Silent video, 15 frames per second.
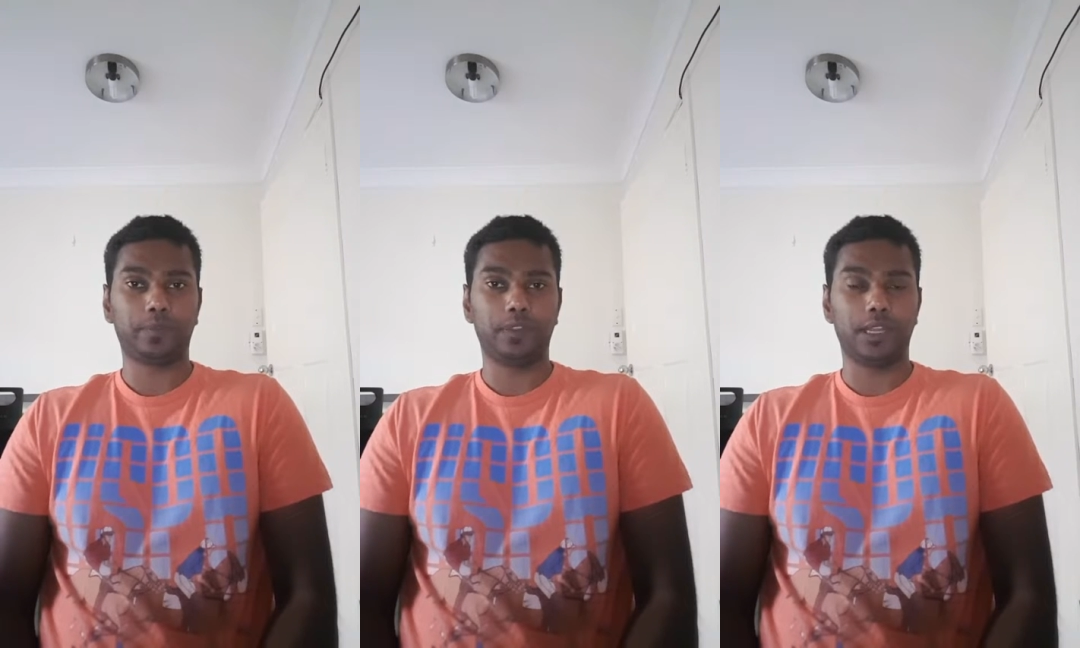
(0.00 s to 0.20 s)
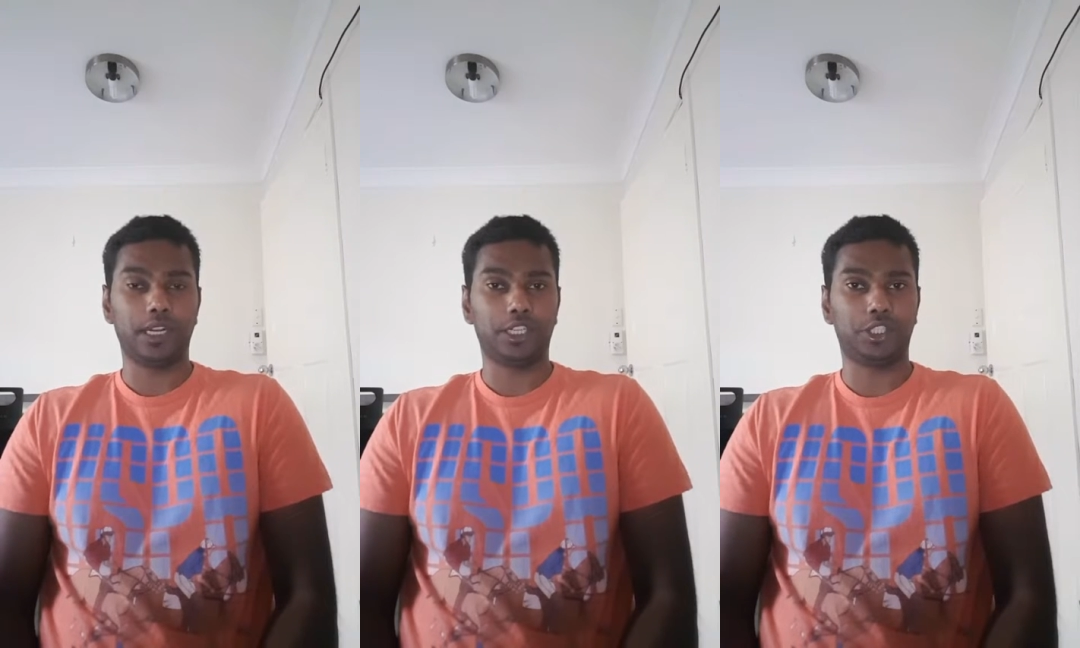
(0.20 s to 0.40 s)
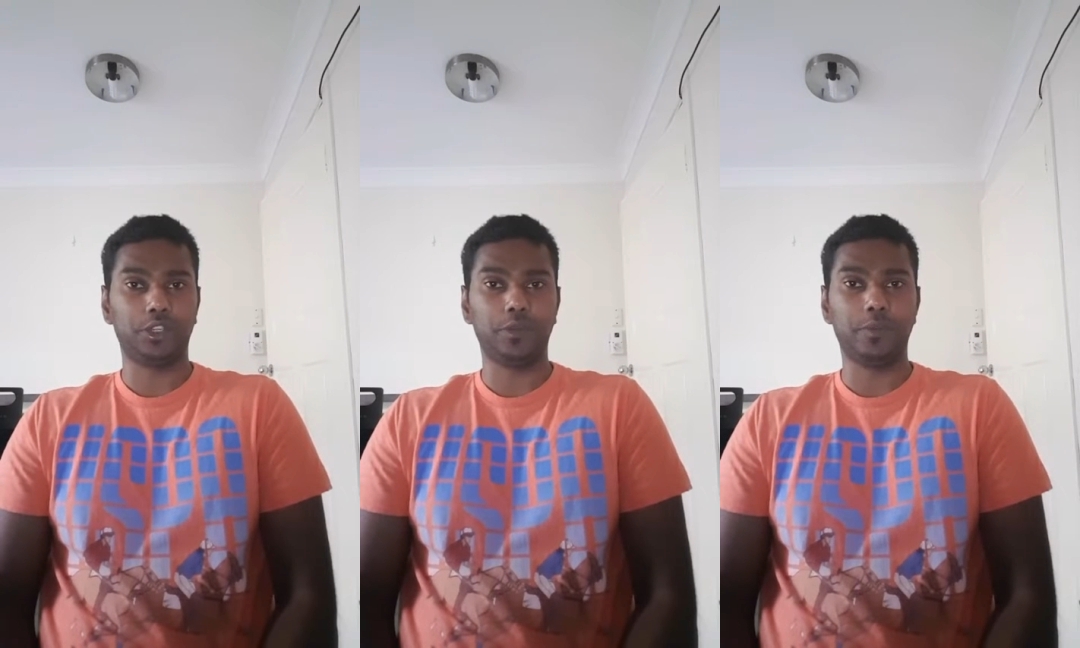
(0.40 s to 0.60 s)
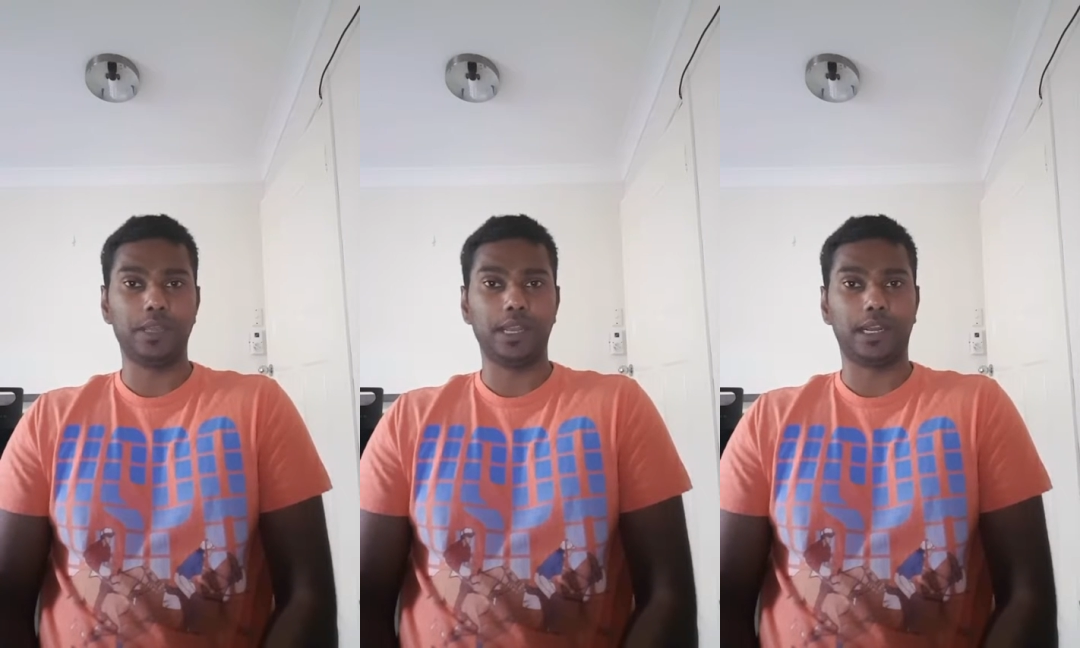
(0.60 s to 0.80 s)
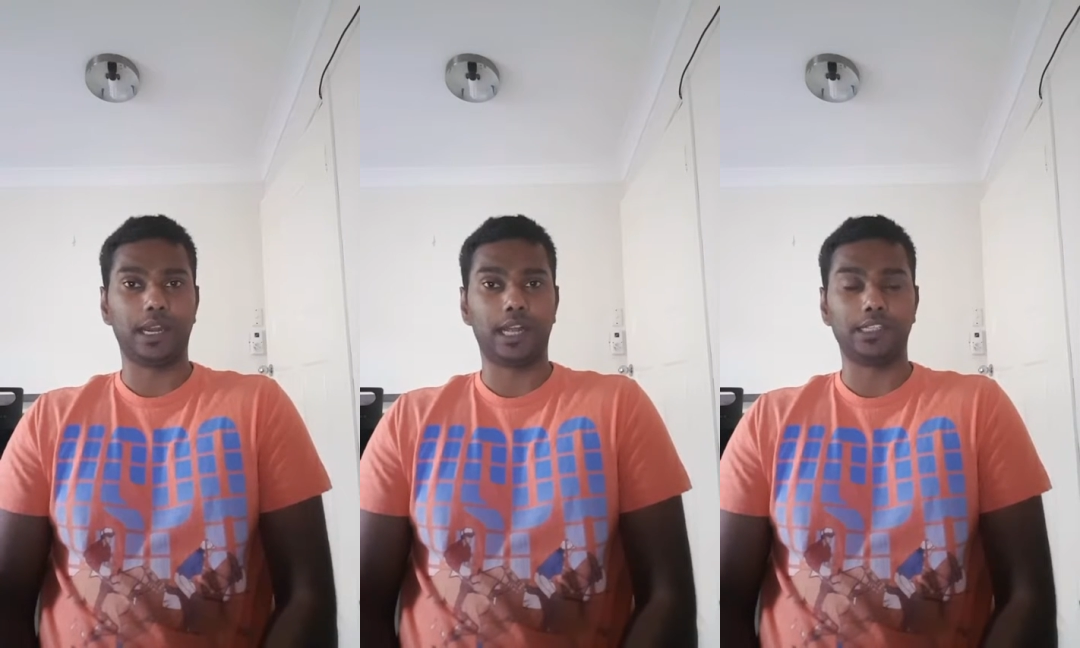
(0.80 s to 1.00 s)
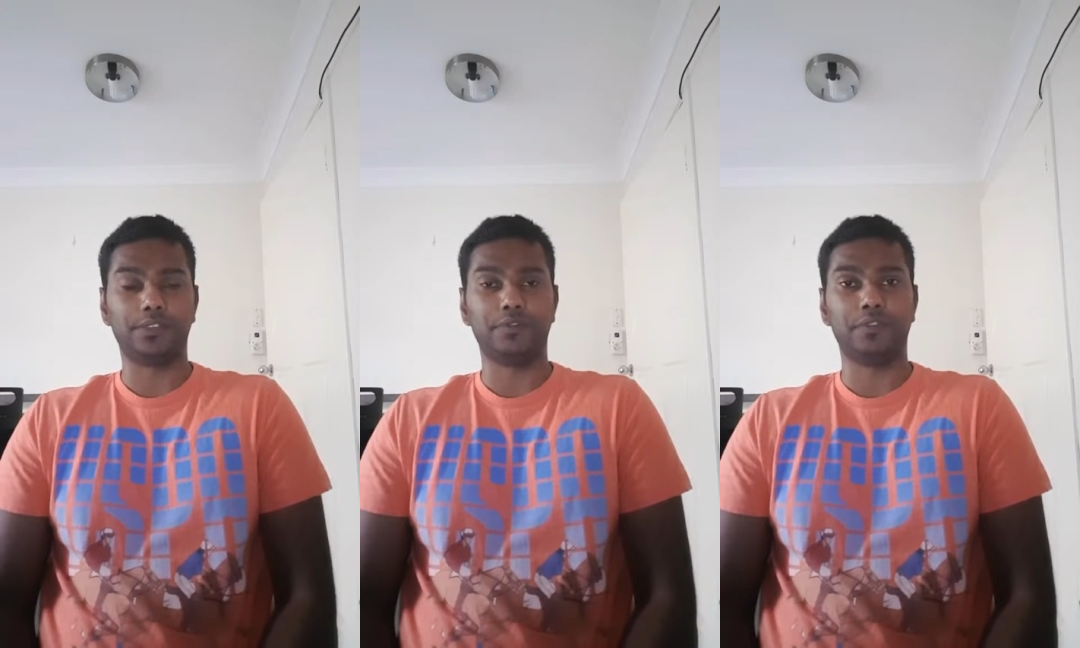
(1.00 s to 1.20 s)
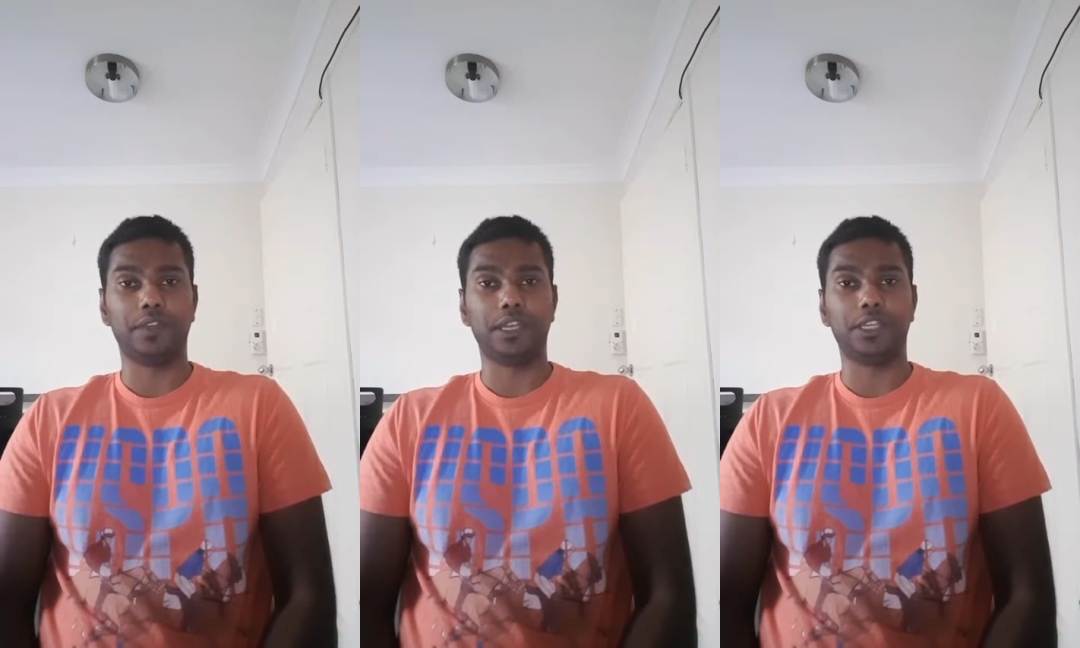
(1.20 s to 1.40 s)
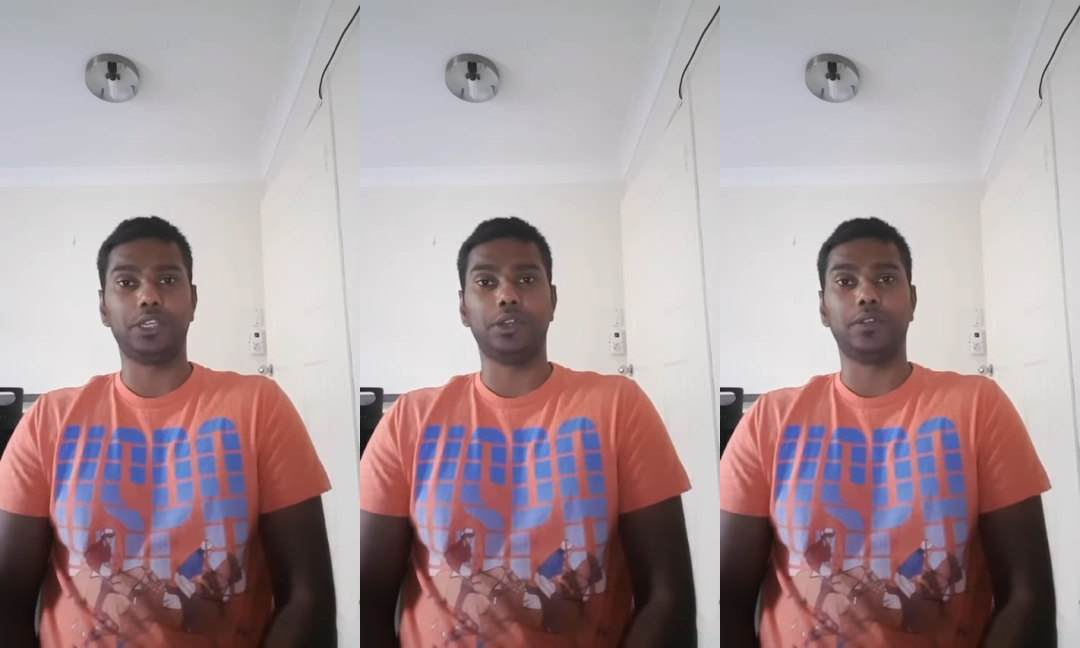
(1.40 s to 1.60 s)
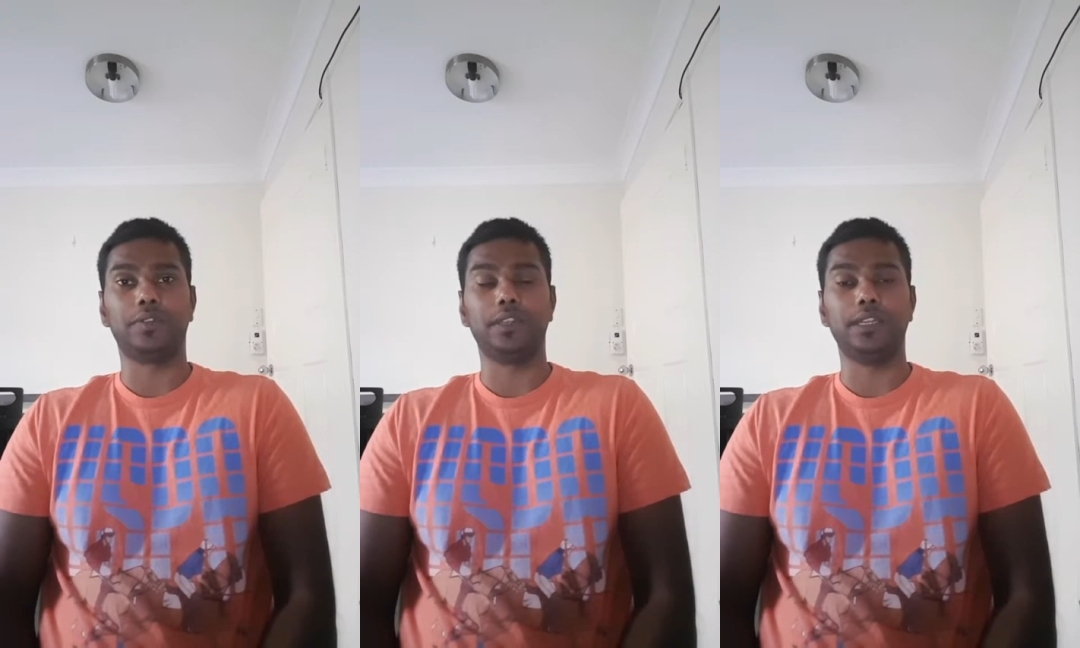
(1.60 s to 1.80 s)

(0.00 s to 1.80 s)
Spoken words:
there should be a classification of